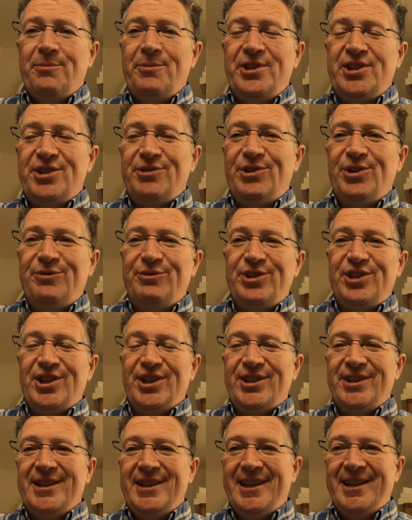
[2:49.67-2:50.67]
Mr.
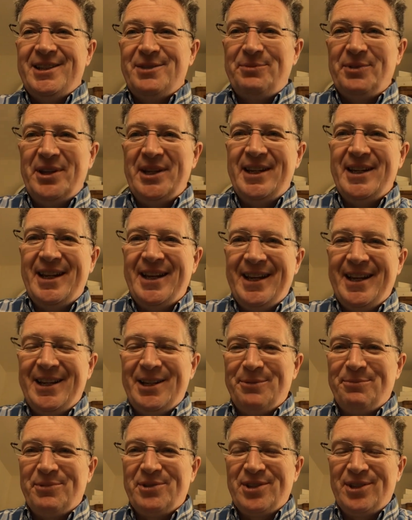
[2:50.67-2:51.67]
Overton has been
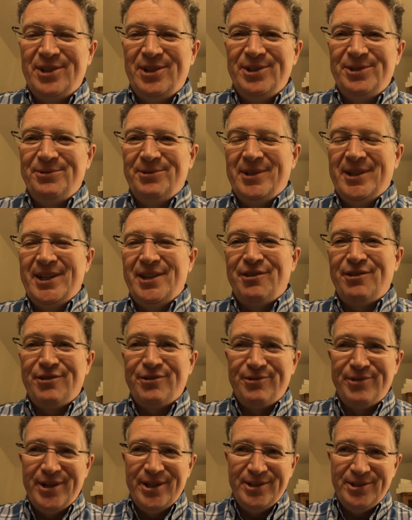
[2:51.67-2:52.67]
absolutely
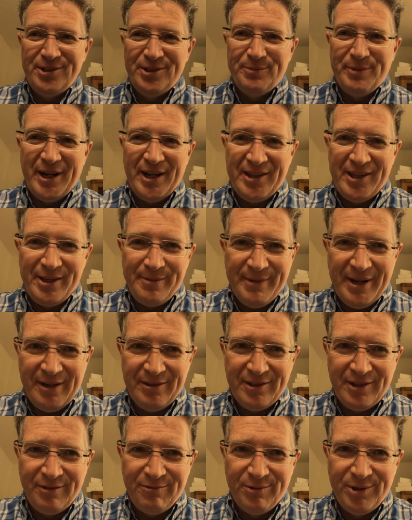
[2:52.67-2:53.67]
thrilled by the
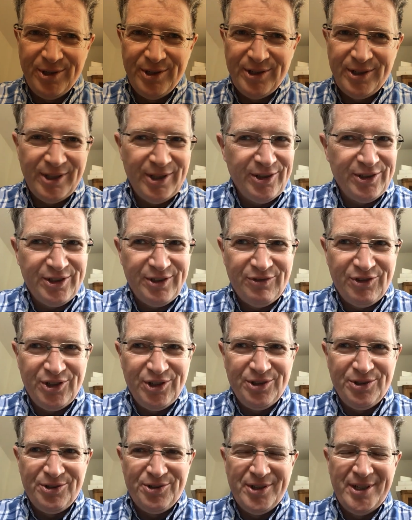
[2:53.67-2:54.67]
amount of work lots of
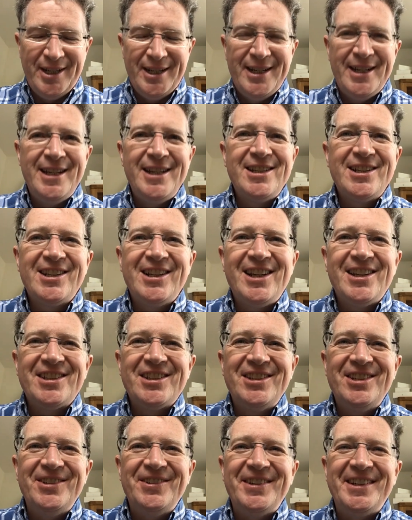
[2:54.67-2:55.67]
children in his class
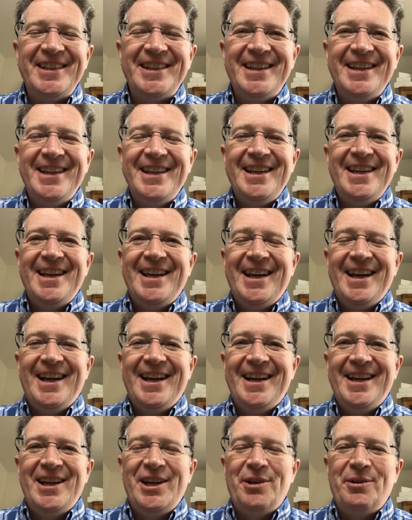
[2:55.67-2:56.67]
are doing,
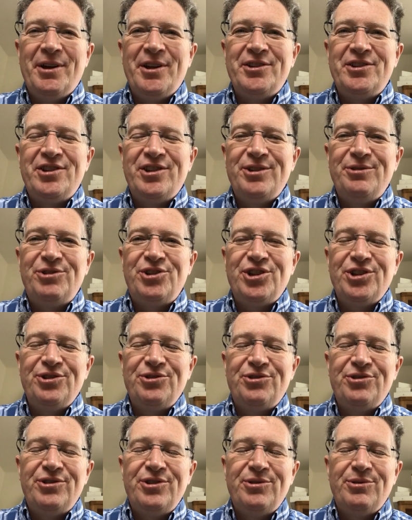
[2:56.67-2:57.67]
and two
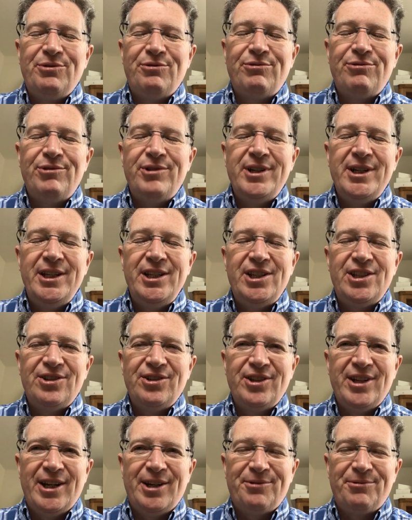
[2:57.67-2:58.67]
children who have really
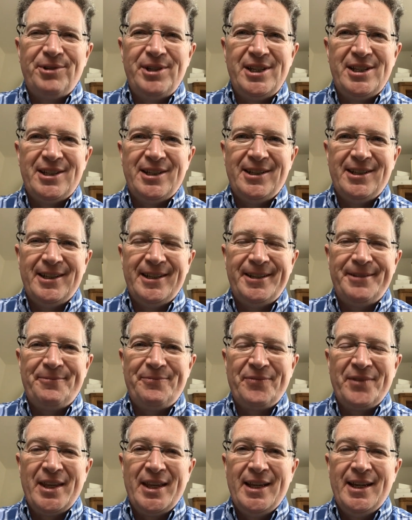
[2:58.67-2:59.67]
stood out recently
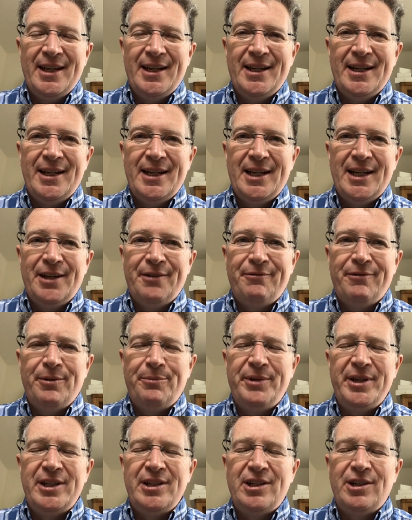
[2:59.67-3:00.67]
for
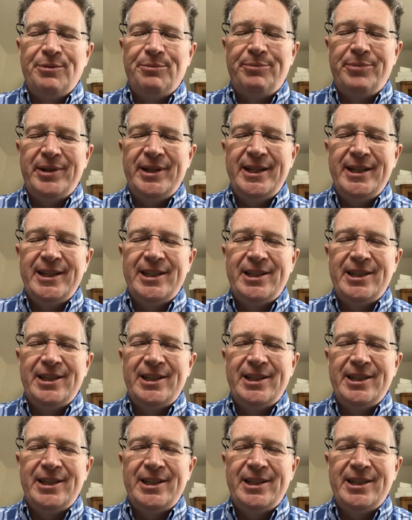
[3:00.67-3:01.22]
being completely